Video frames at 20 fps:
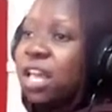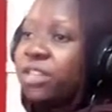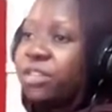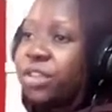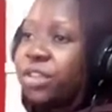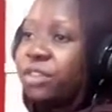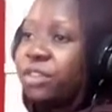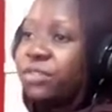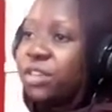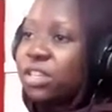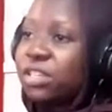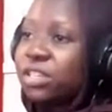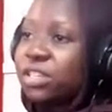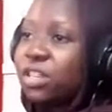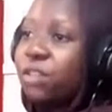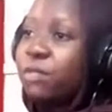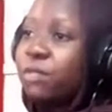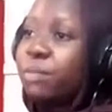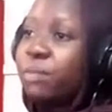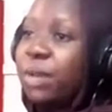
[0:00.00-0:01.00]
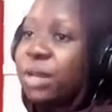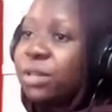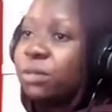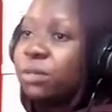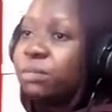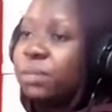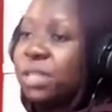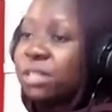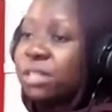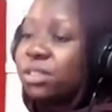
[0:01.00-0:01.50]
The University of
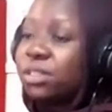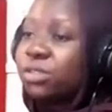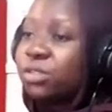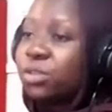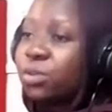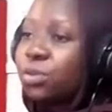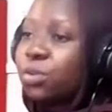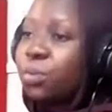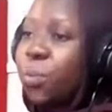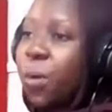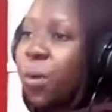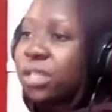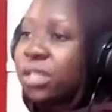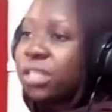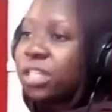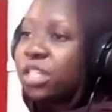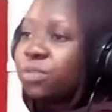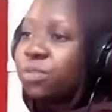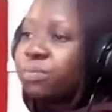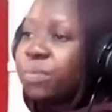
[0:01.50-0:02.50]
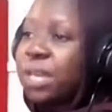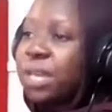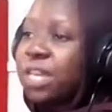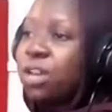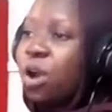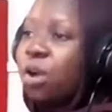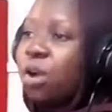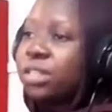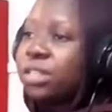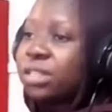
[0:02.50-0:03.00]
Ibadan Business School project
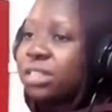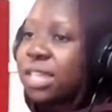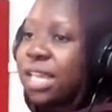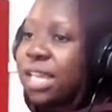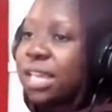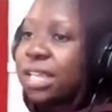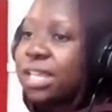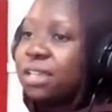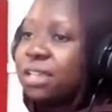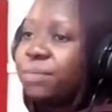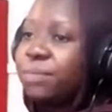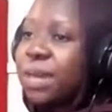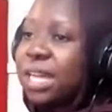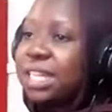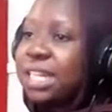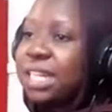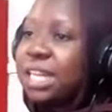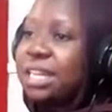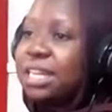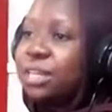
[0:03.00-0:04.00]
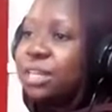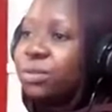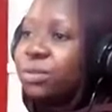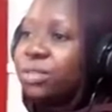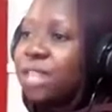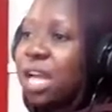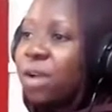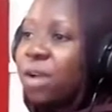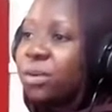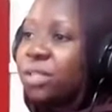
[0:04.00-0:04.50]
being undertaken by the Aliko
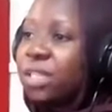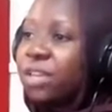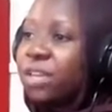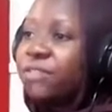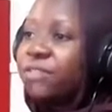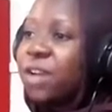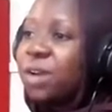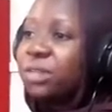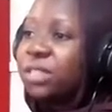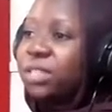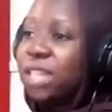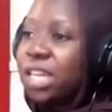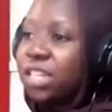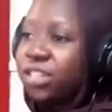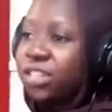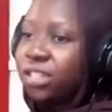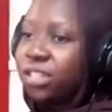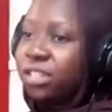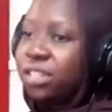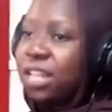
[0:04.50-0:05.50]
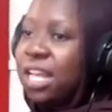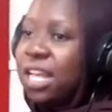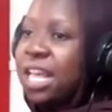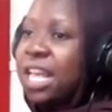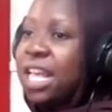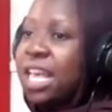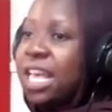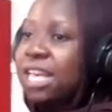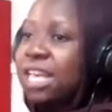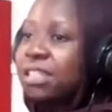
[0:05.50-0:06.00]
Dangote Foundation
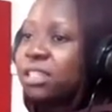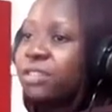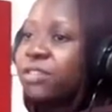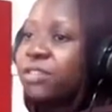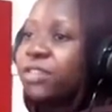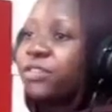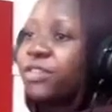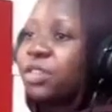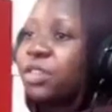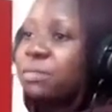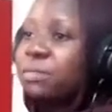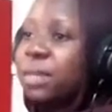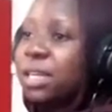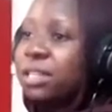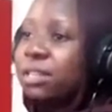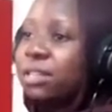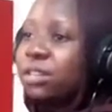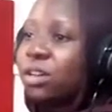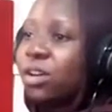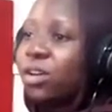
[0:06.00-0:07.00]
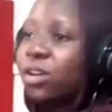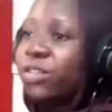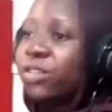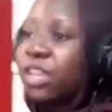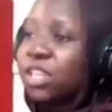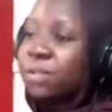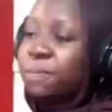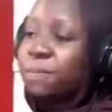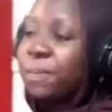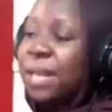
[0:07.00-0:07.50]
is in fulfillment of
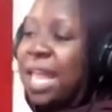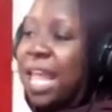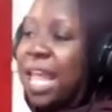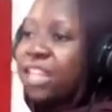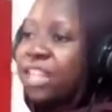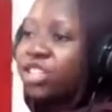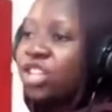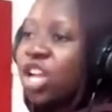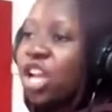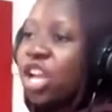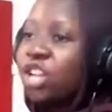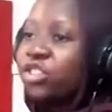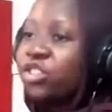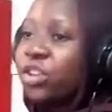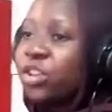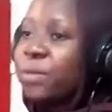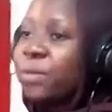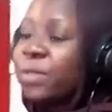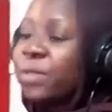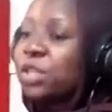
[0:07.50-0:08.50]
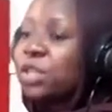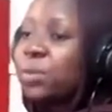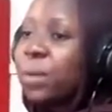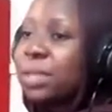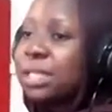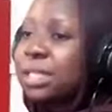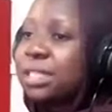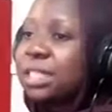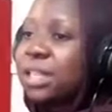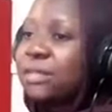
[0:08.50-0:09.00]
its pledge during the
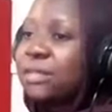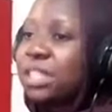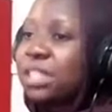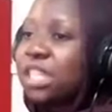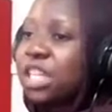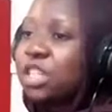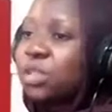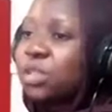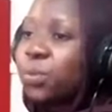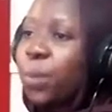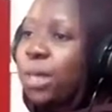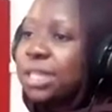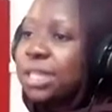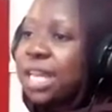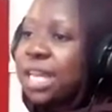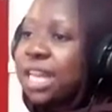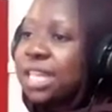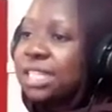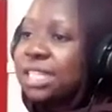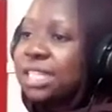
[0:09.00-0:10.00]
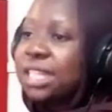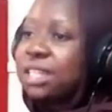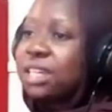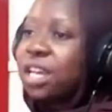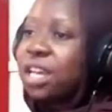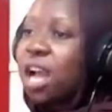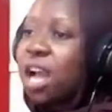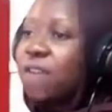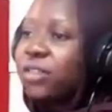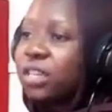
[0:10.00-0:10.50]

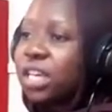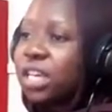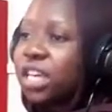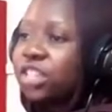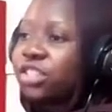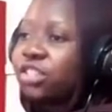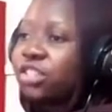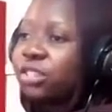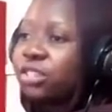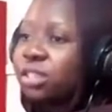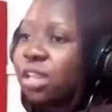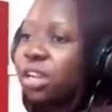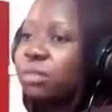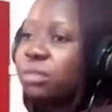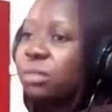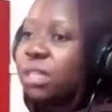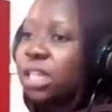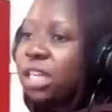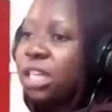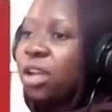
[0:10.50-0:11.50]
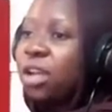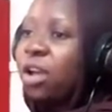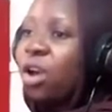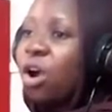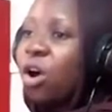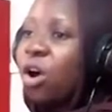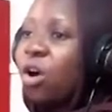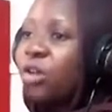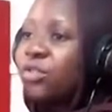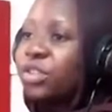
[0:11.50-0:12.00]
2017-2018 convocation ceremony
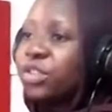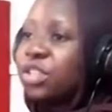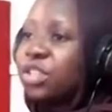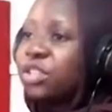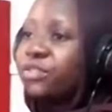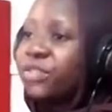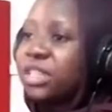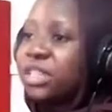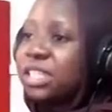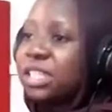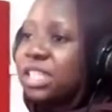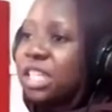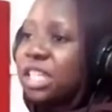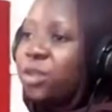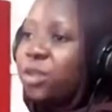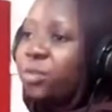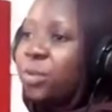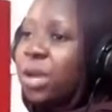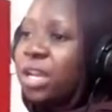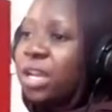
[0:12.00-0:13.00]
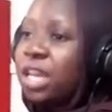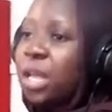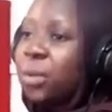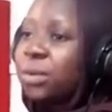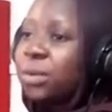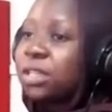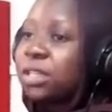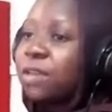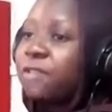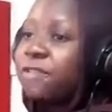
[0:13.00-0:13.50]
of the university when it
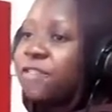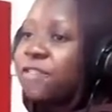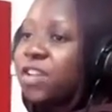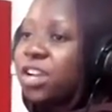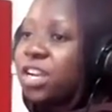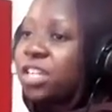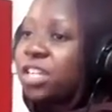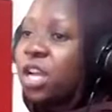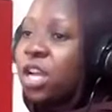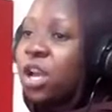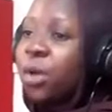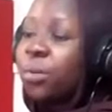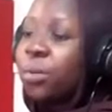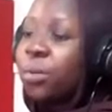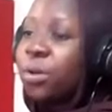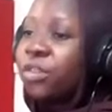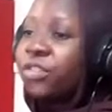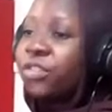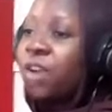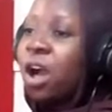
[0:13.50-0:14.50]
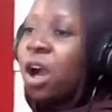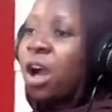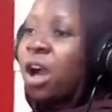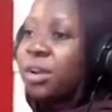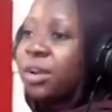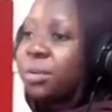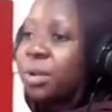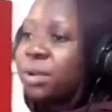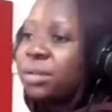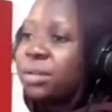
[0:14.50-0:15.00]
was conferred with a
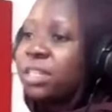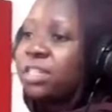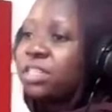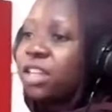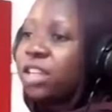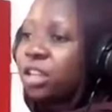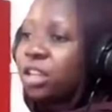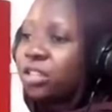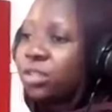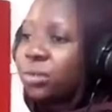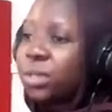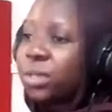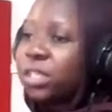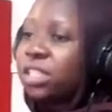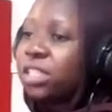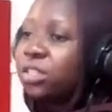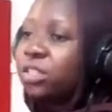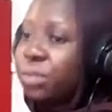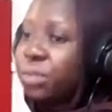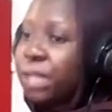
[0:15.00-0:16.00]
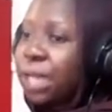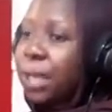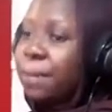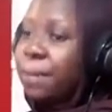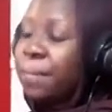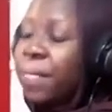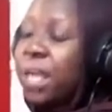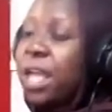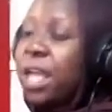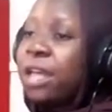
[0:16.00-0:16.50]
honorary doctorate
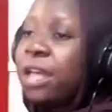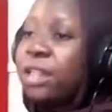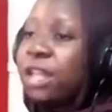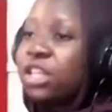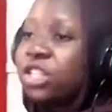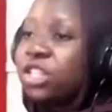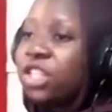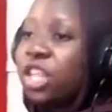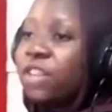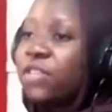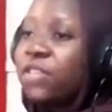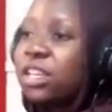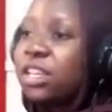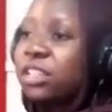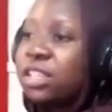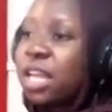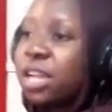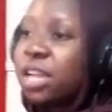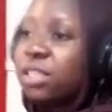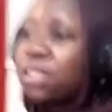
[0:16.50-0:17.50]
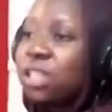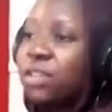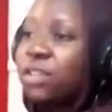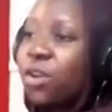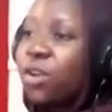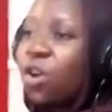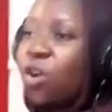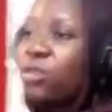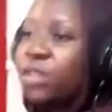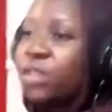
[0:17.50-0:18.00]
degree. The chief executive
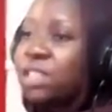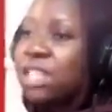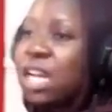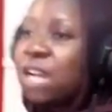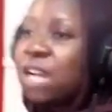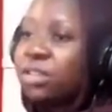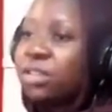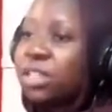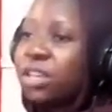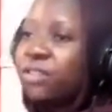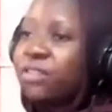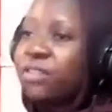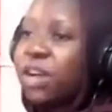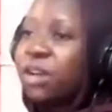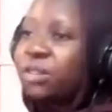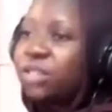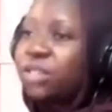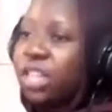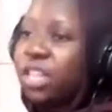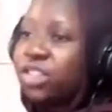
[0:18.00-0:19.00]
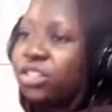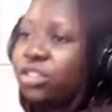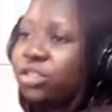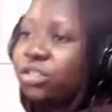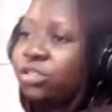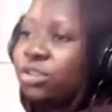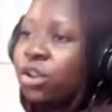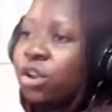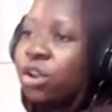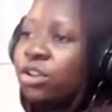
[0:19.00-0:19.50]
of the Dangote
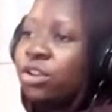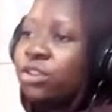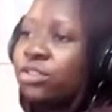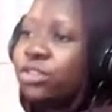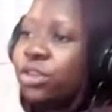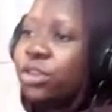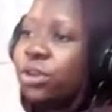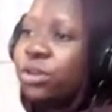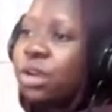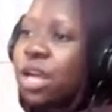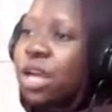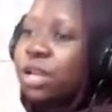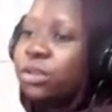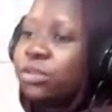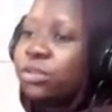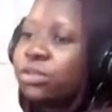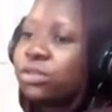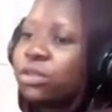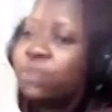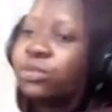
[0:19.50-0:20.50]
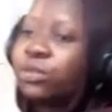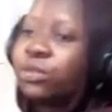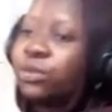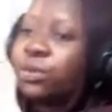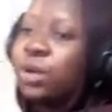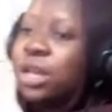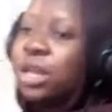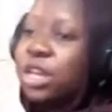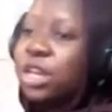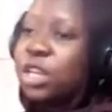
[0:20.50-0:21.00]
Foundation, Zouera
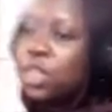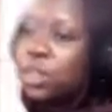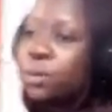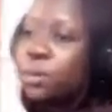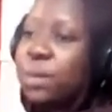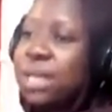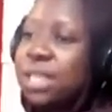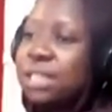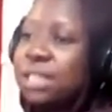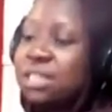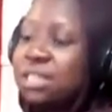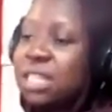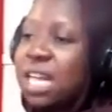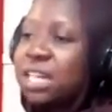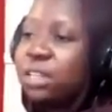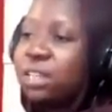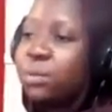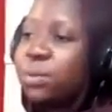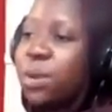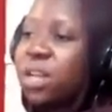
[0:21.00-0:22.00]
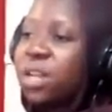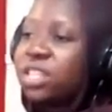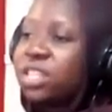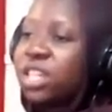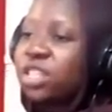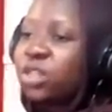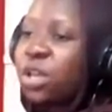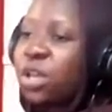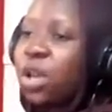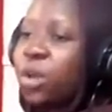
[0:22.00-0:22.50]
Youssoufou, explains that the
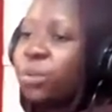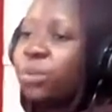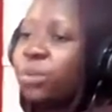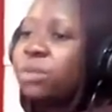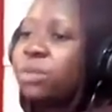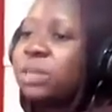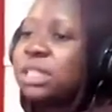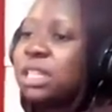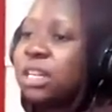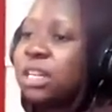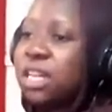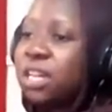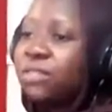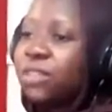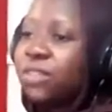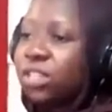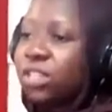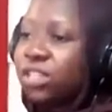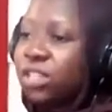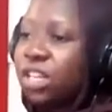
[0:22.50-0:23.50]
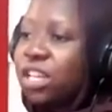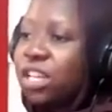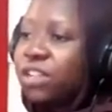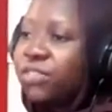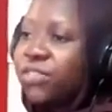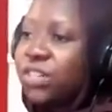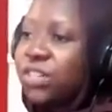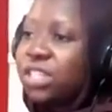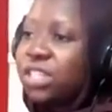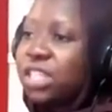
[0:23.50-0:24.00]
project will be delivered to the
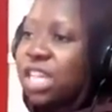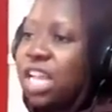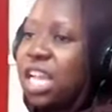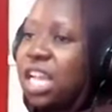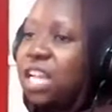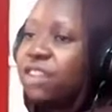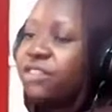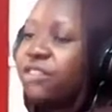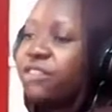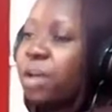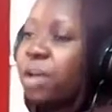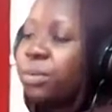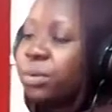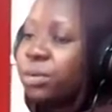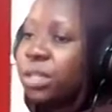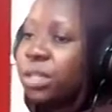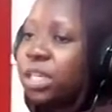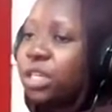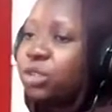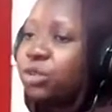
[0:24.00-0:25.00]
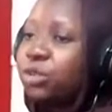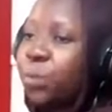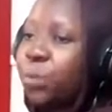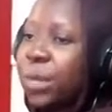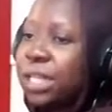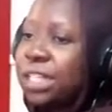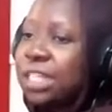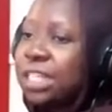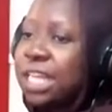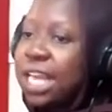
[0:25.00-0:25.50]
university in February
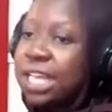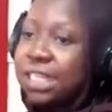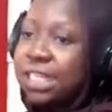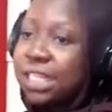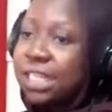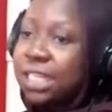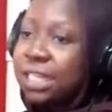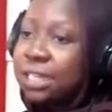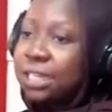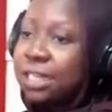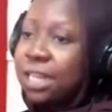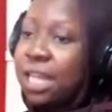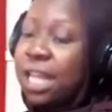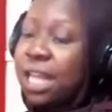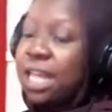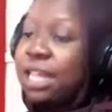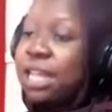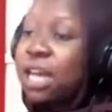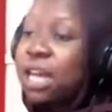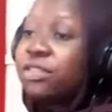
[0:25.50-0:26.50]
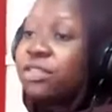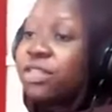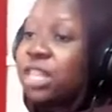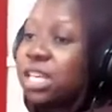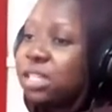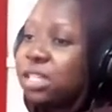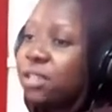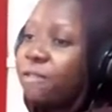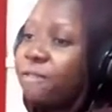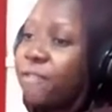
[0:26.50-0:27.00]
2018. Now,
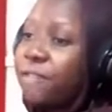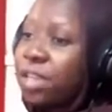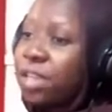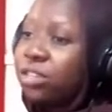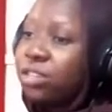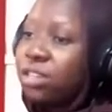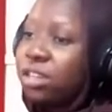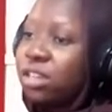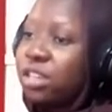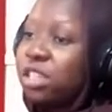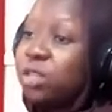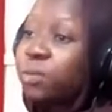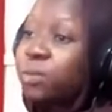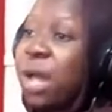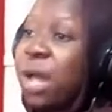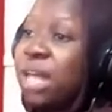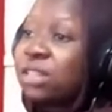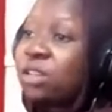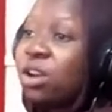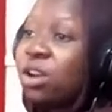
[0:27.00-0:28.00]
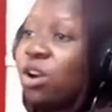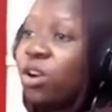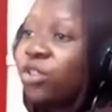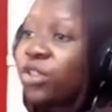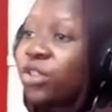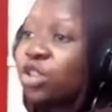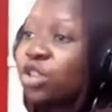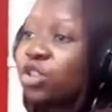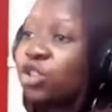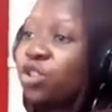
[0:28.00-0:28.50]
this venture is part of
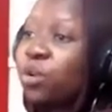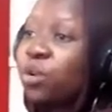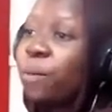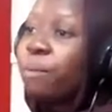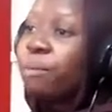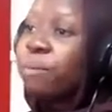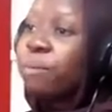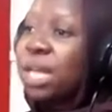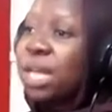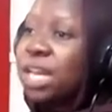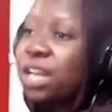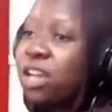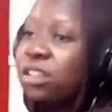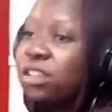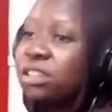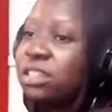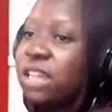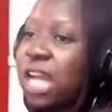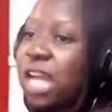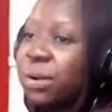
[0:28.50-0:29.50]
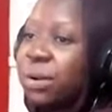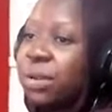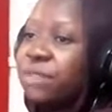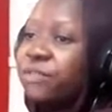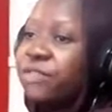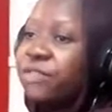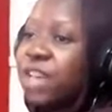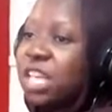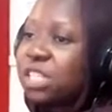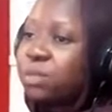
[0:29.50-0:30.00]
a 2 billion naira
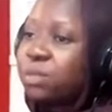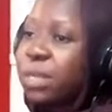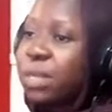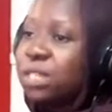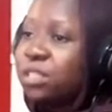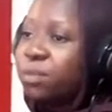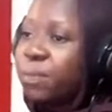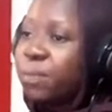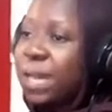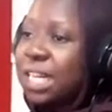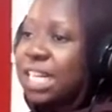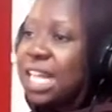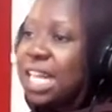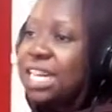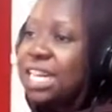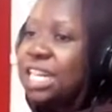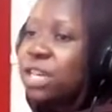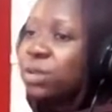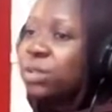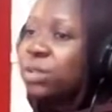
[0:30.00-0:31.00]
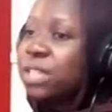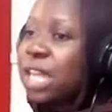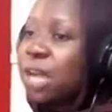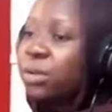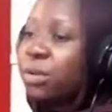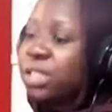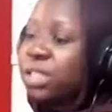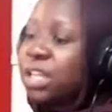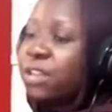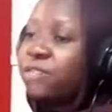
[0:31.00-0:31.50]
investment by the Aliko
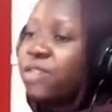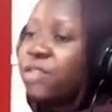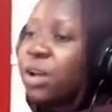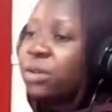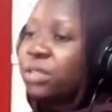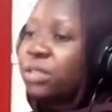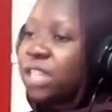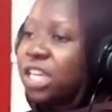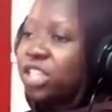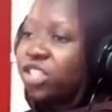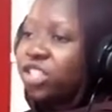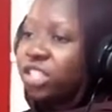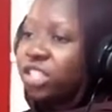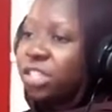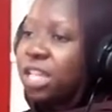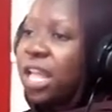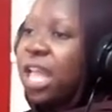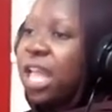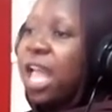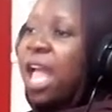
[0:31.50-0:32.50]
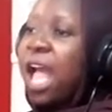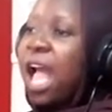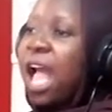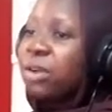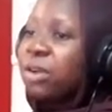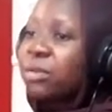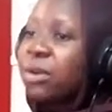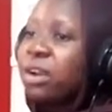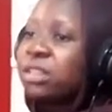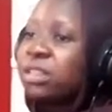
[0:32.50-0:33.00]
Dangote Foundation
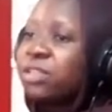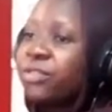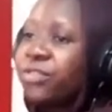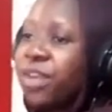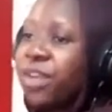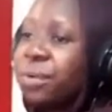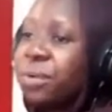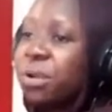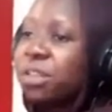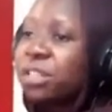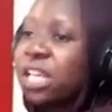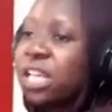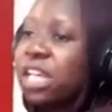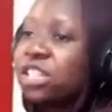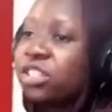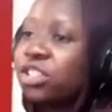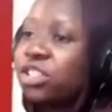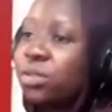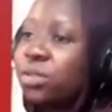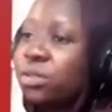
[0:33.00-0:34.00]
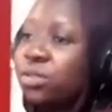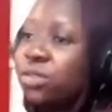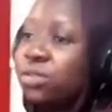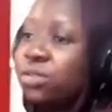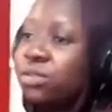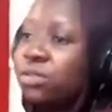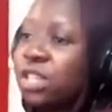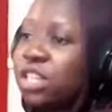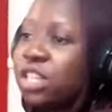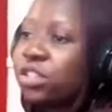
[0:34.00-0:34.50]
across various
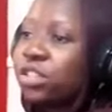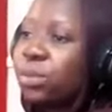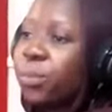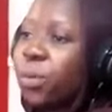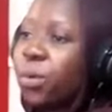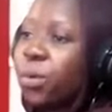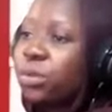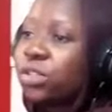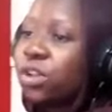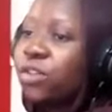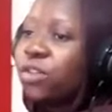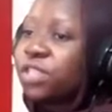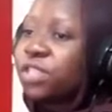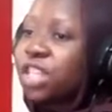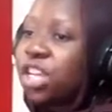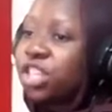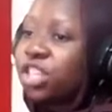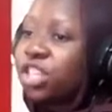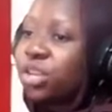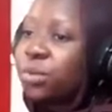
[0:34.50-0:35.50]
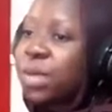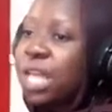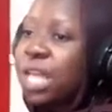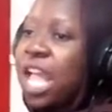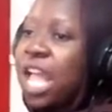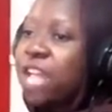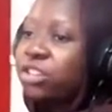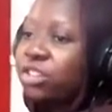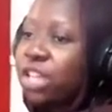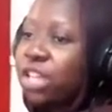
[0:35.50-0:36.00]
institutions in support of
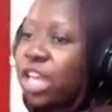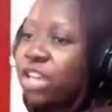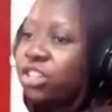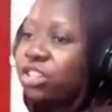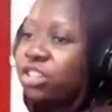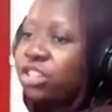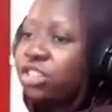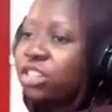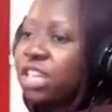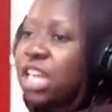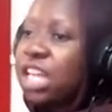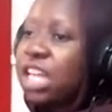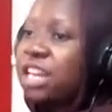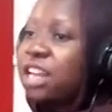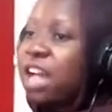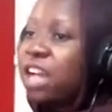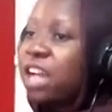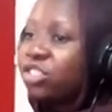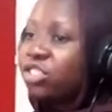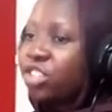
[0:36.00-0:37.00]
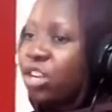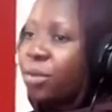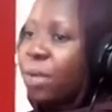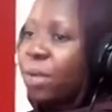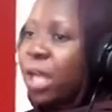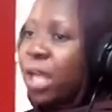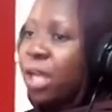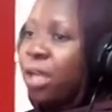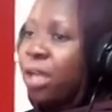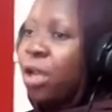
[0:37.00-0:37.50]
tertiary education in
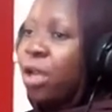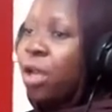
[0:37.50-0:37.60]
Nigeria.